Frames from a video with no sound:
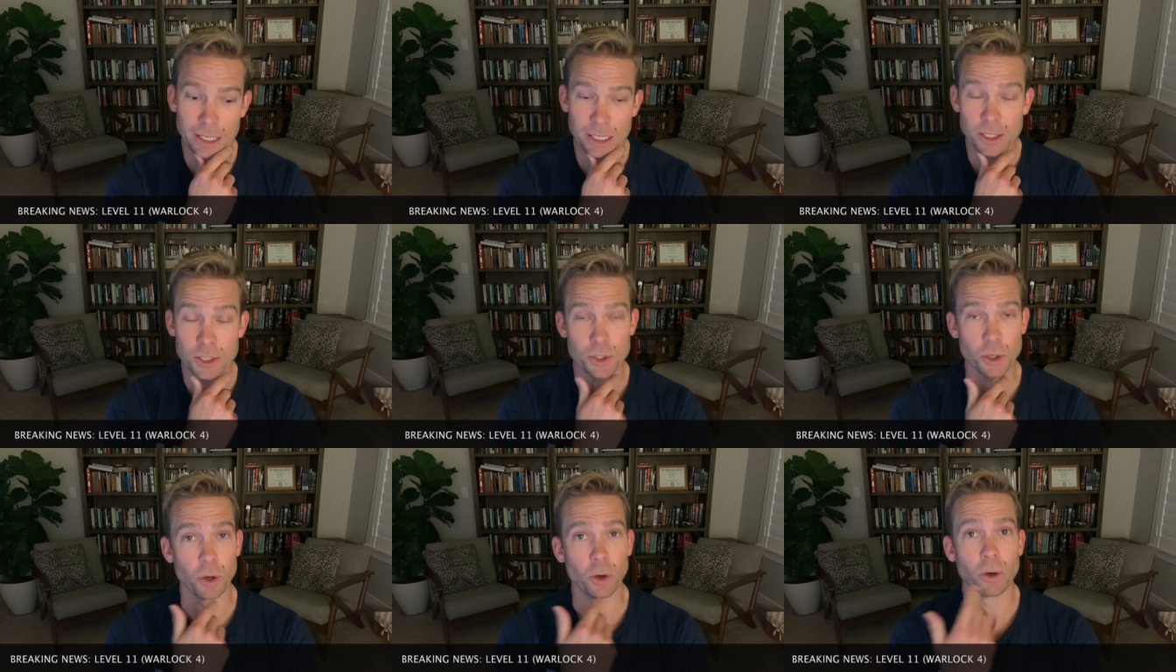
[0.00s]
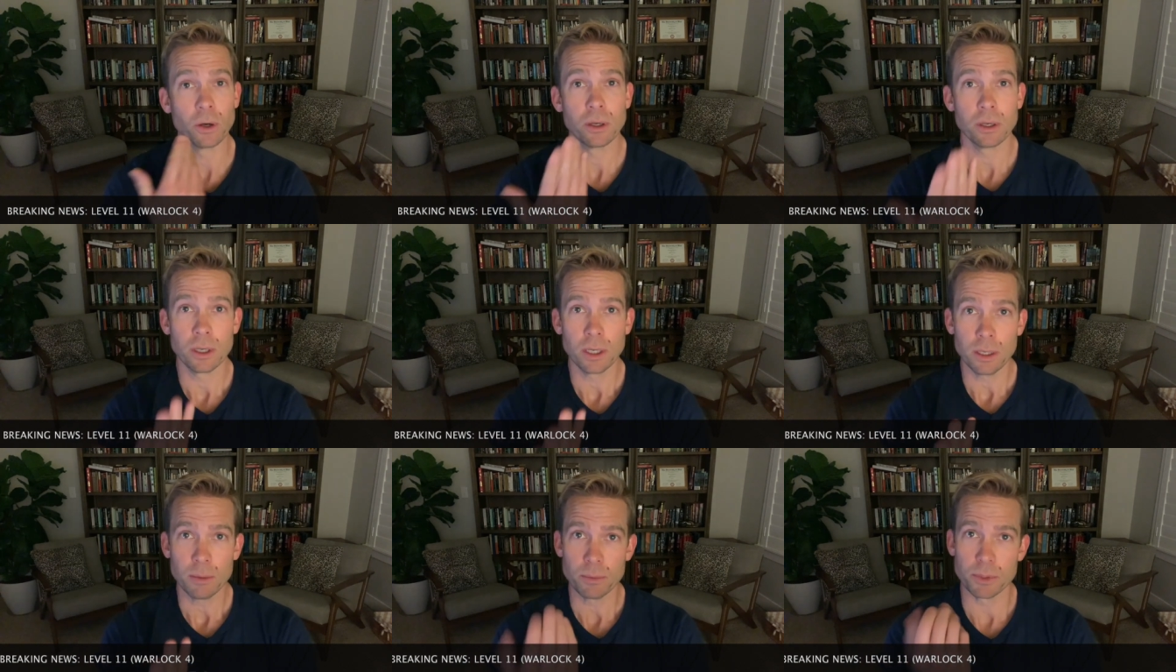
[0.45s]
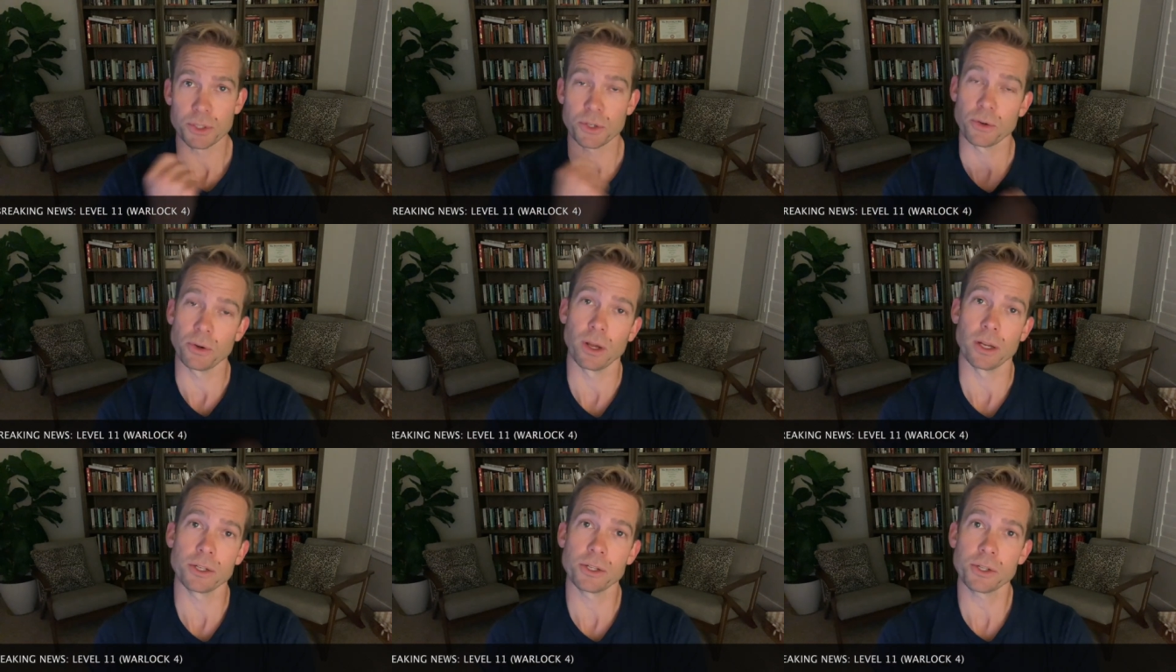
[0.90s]
So,
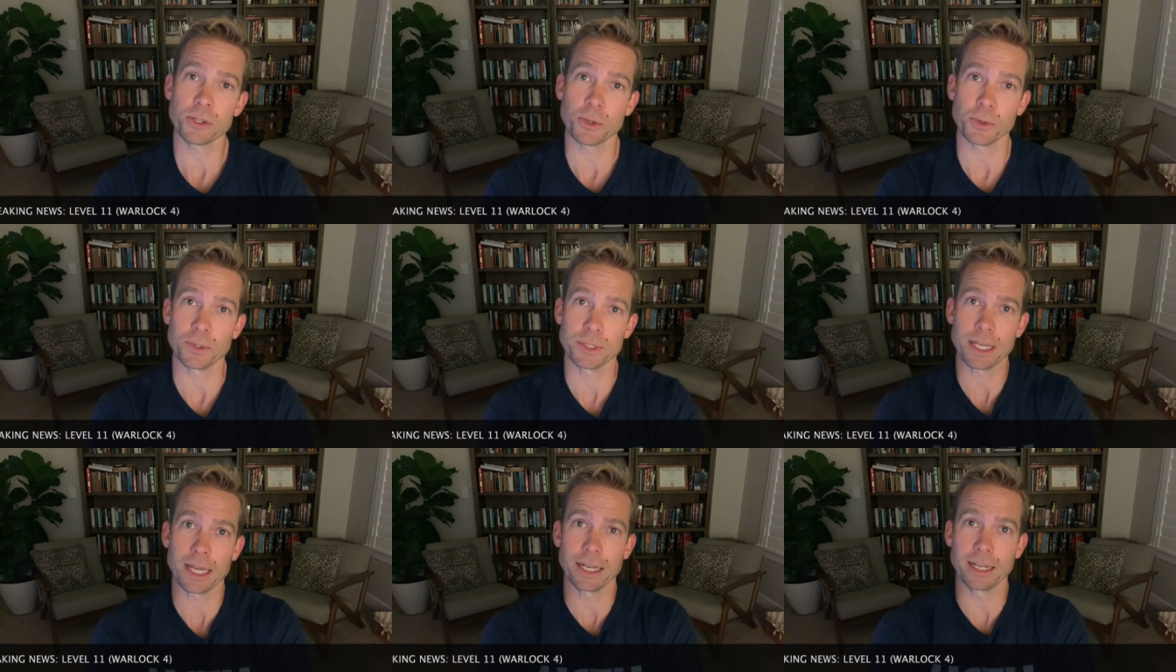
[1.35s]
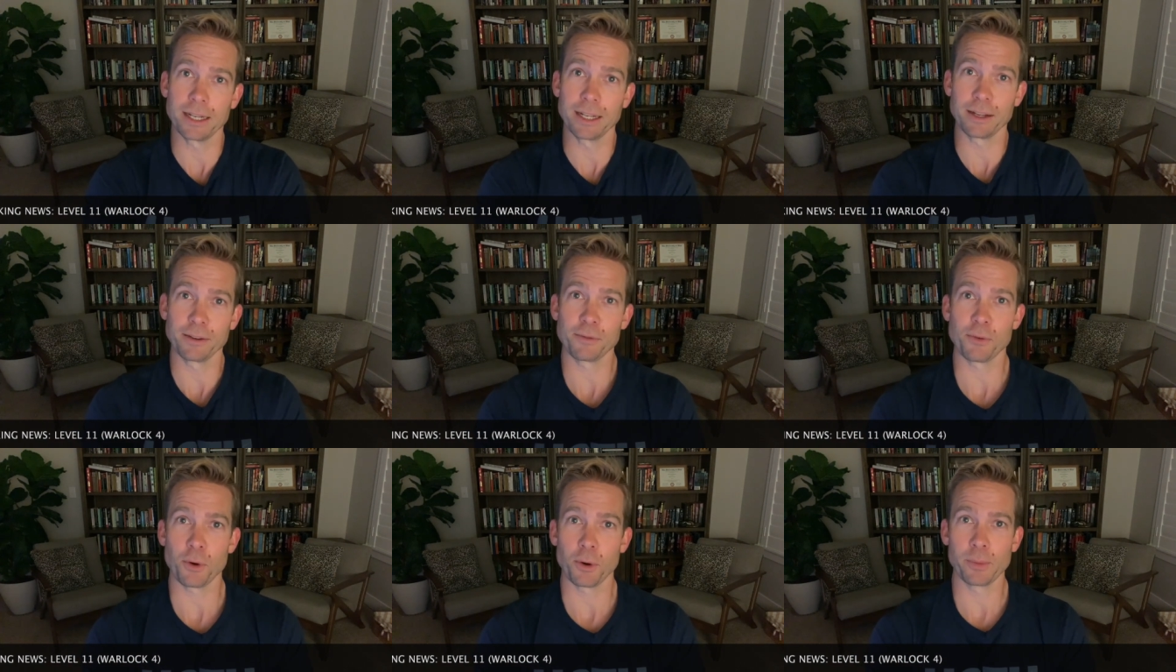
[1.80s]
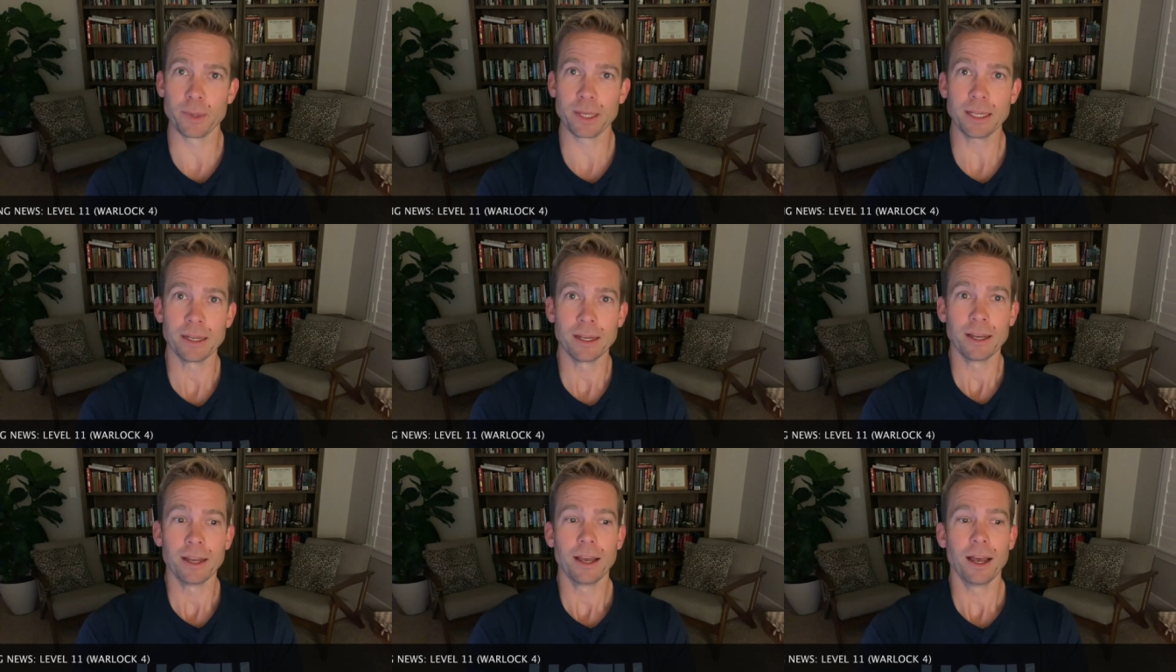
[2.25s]
Mr. Rogers, who's editing for me,
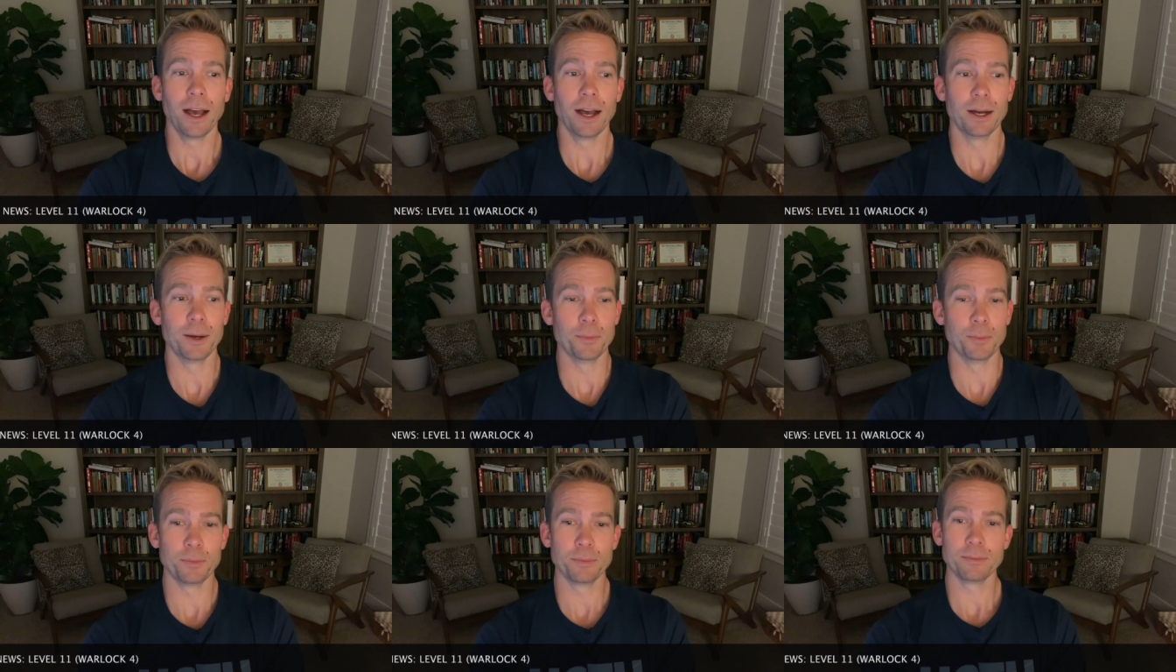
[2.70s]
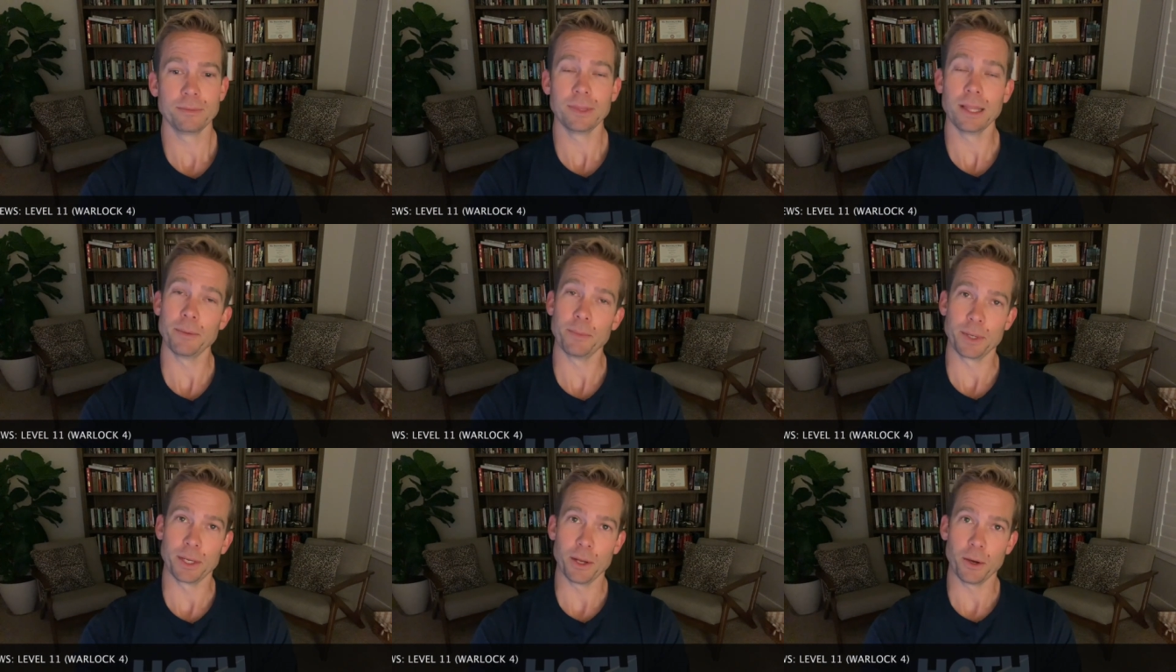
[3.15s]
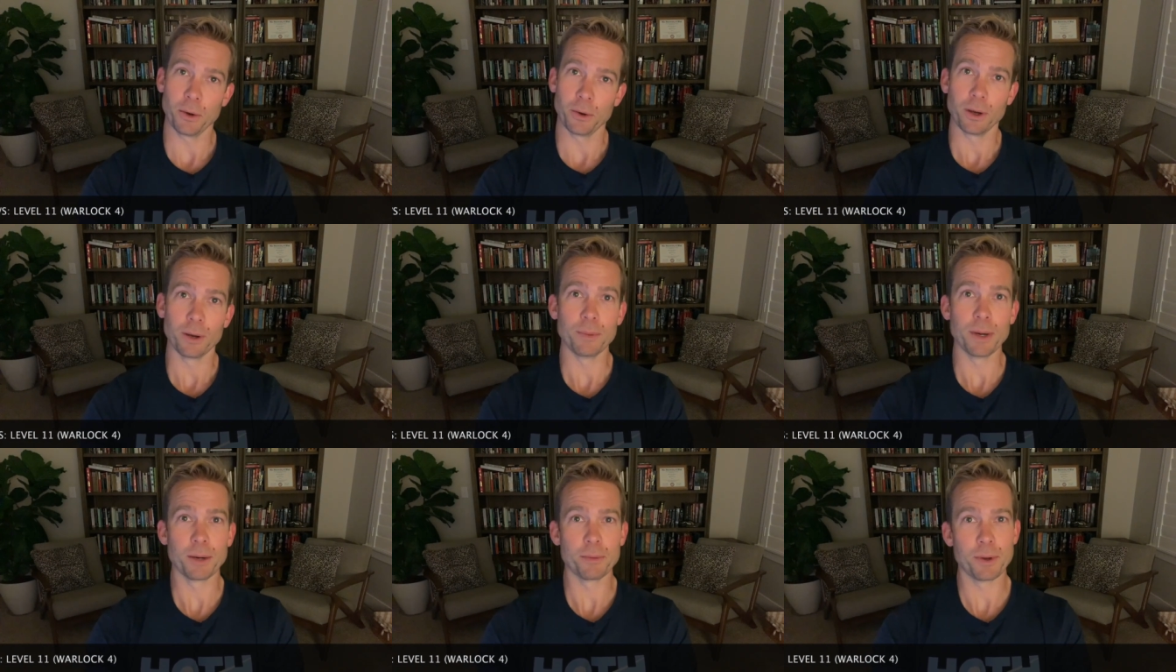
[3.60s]
let me know
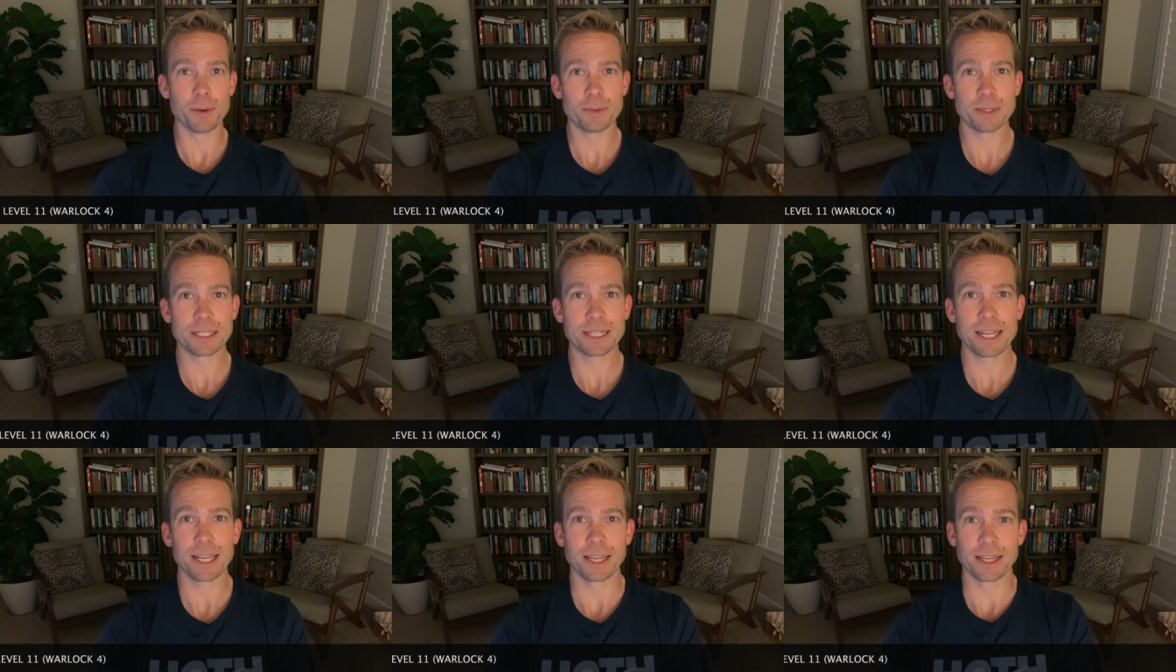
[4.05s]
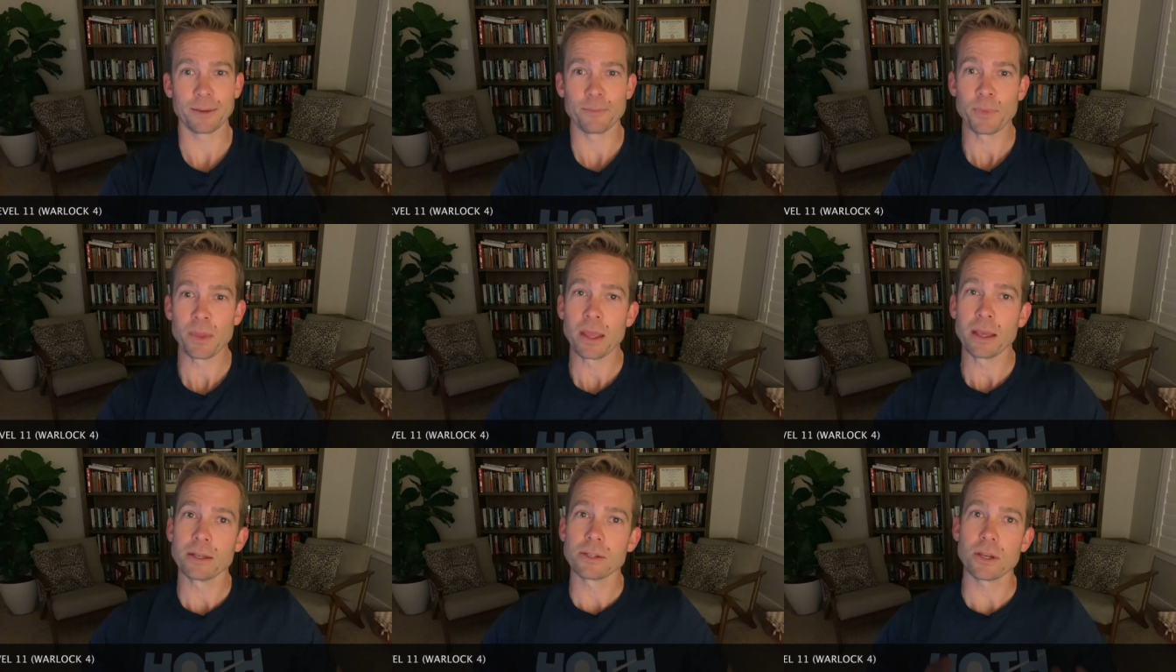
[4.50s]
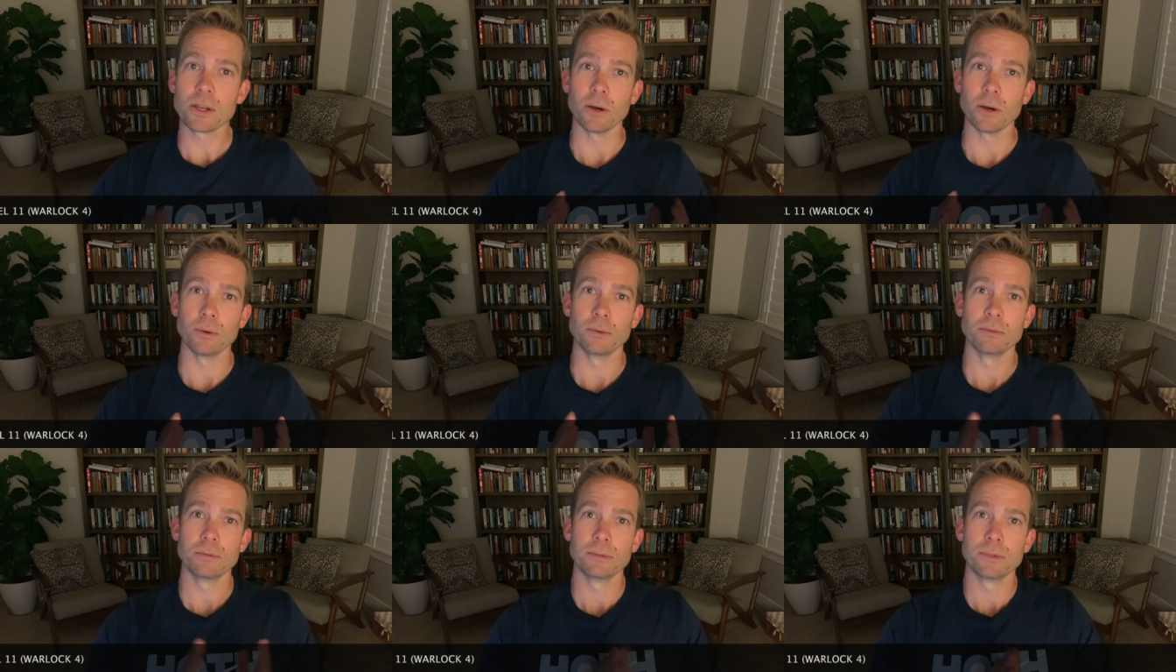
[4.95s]
about my mistake.
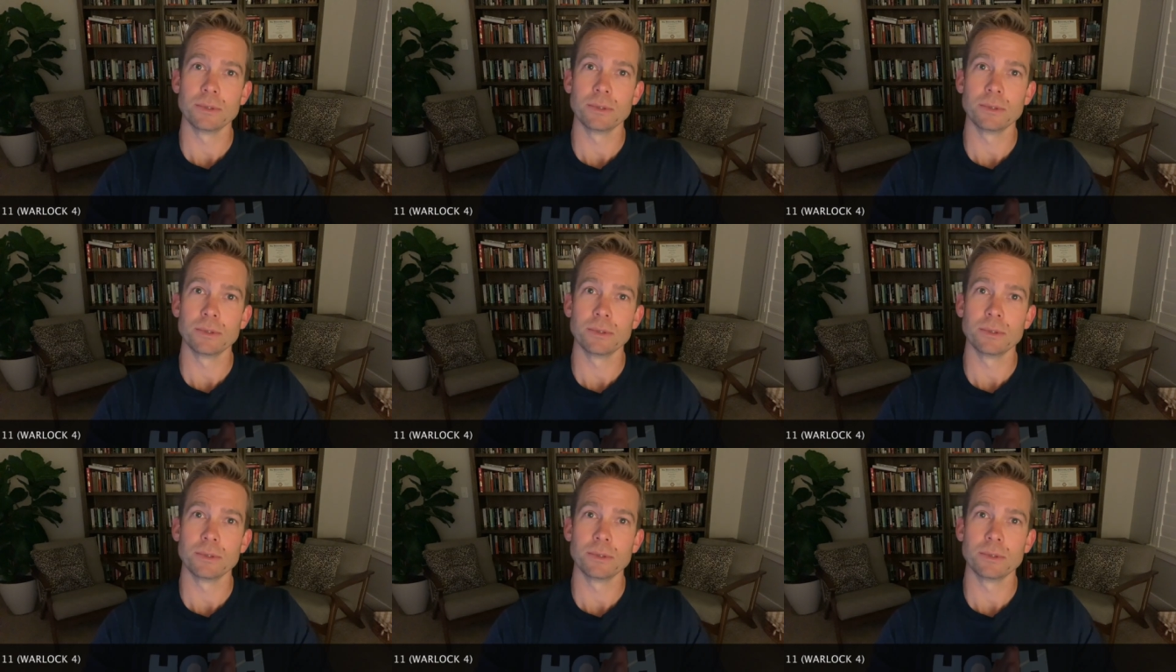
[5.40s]
So,